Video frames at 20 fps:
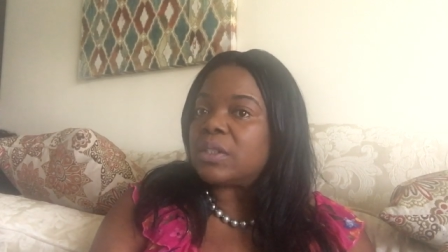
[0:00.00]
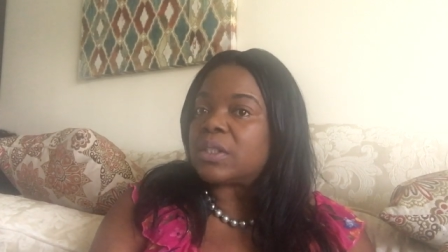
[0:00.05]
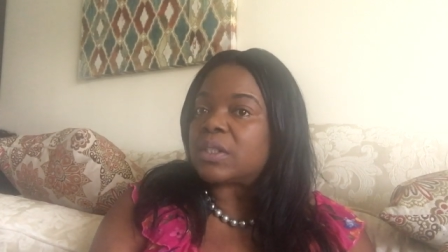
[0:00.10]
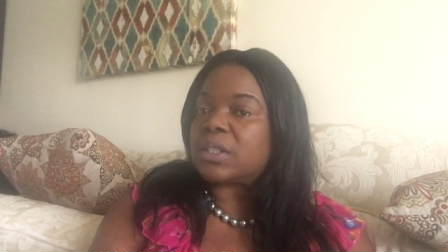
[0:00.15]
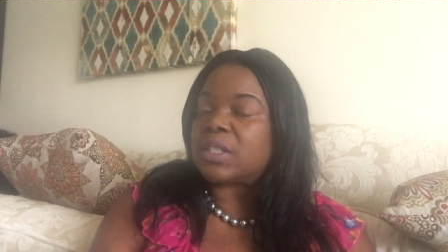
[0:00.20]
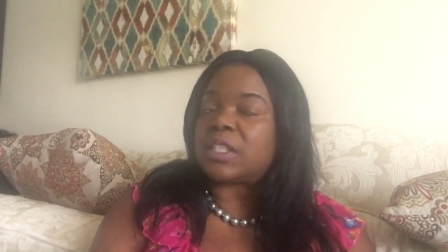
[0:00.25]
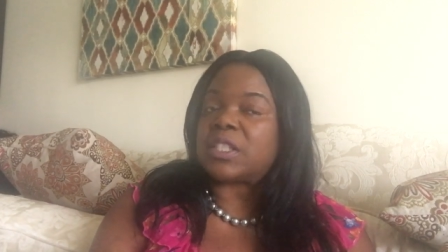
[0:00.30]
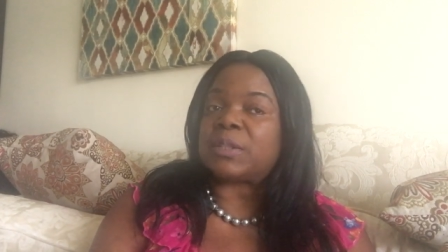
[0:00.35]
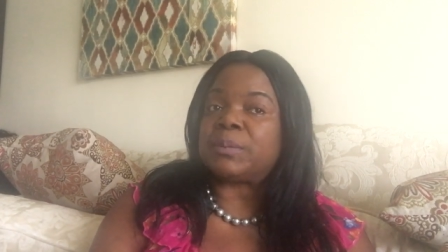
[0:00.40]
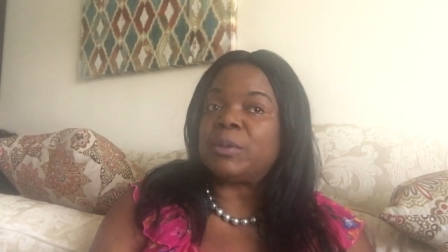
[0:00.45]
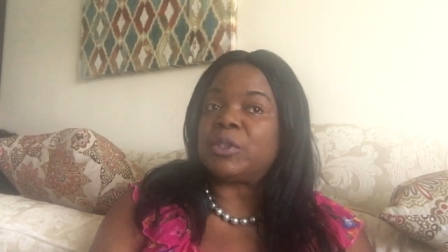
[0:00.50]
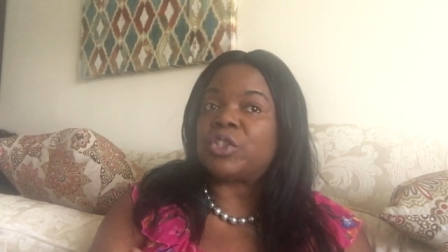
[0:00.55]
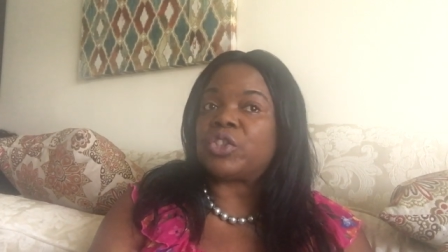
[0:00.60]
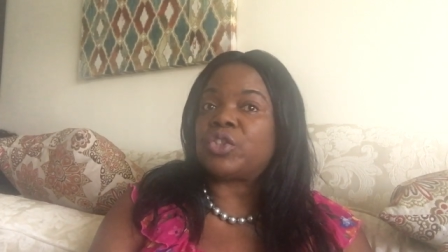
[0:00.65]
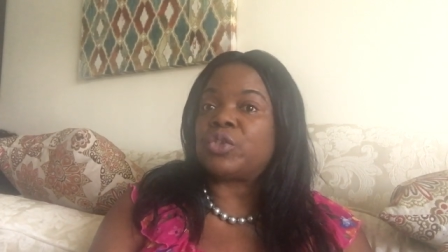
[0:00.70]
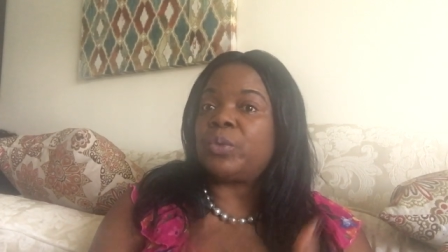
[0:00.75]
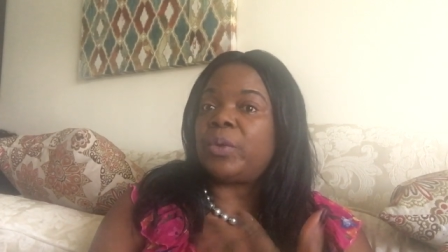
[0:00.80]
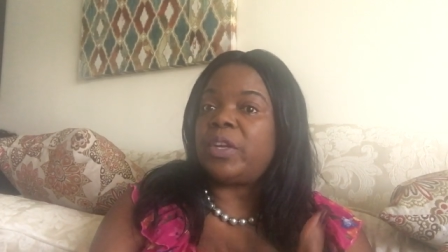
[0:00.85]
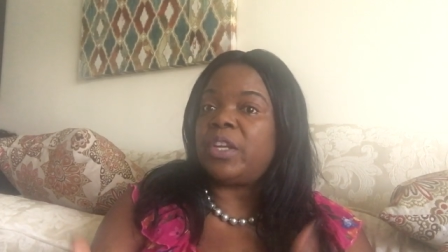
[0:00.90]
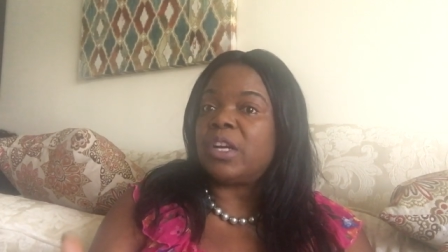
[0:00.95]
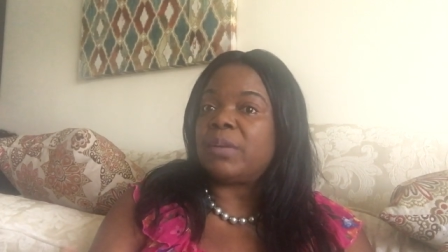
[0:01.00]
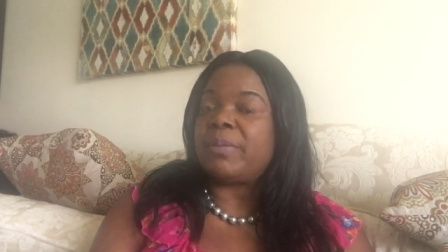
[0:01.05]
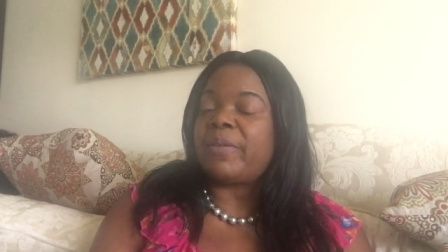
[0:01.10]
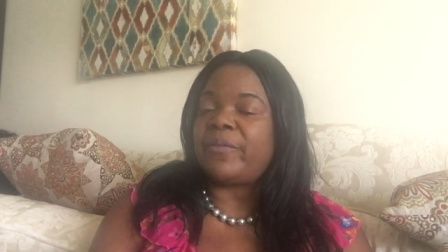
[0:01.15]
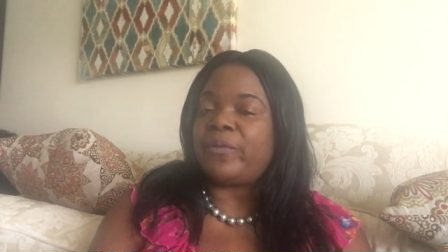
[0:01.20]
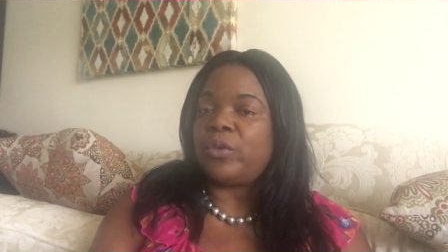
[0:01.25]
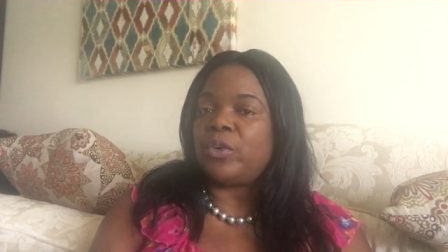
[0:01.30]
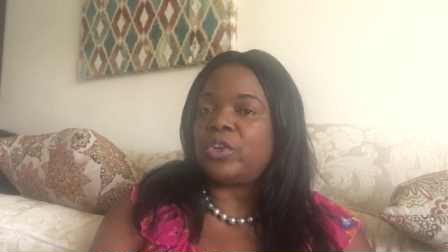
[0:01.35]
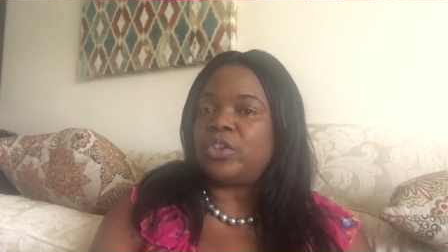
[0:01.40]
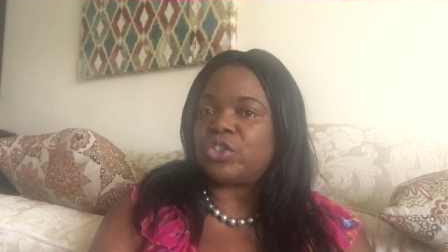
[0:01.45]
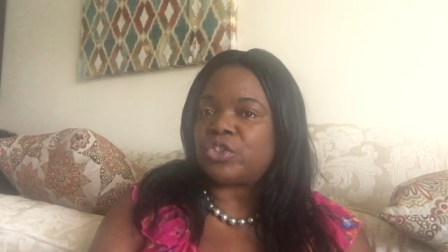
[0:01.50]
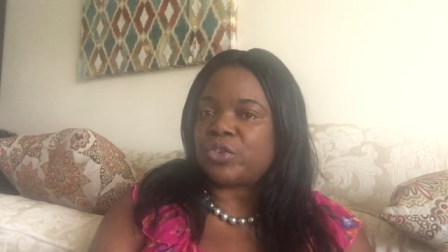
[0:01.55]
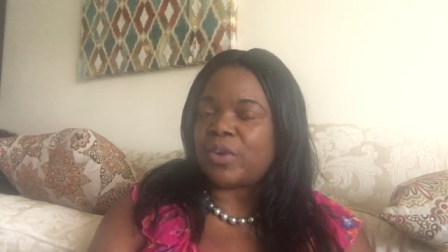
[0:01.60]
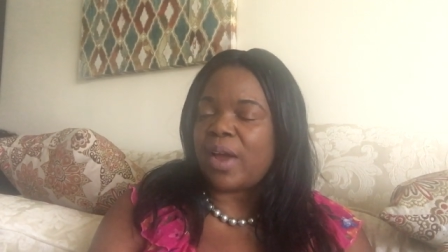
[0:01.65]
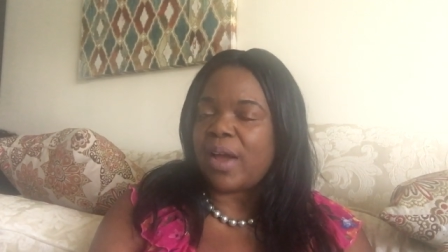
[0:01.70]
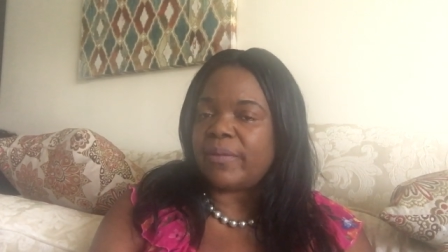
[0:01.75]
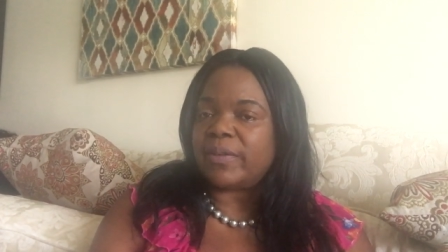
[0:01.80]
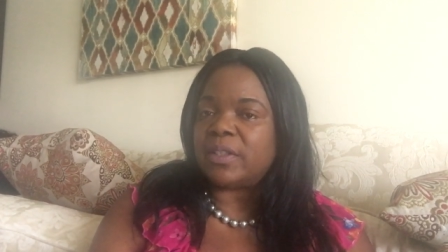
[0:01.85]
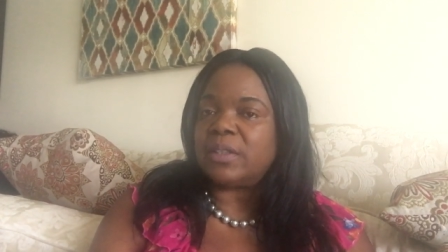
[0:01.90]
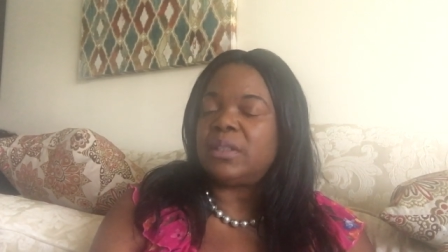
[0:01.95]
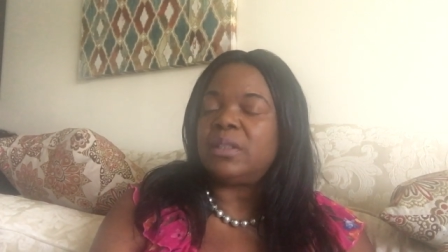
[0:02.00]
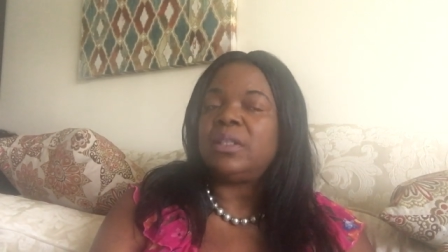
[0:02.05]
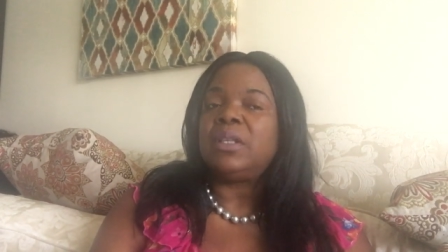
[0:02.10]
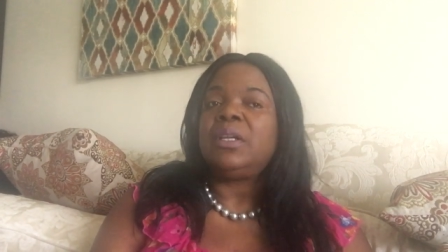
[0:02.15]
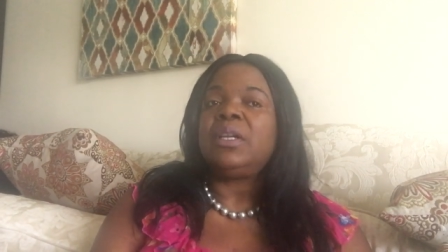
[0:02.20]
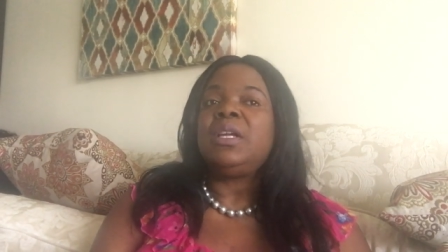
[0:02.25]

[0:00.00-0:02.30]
six months to a year before you travel.